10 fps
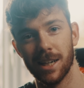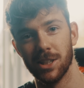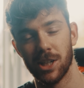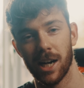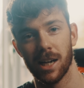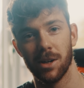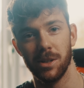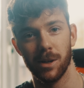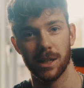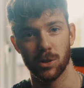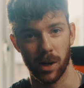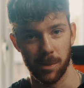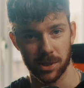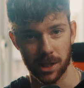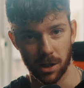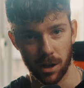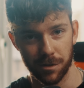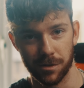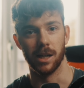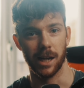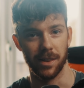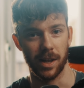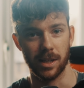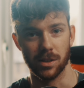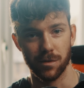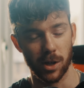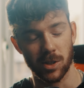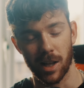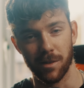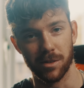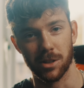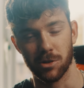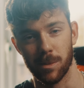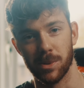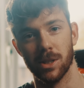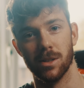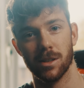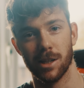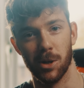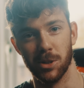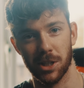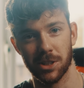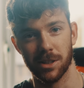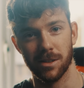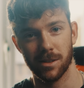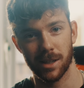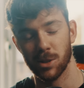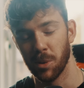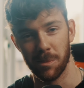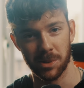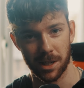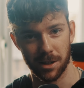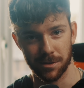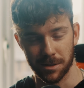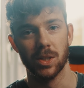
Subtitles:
at checkout, you get 20% off. Again, that is first line of the description, code Justin, get 20% off.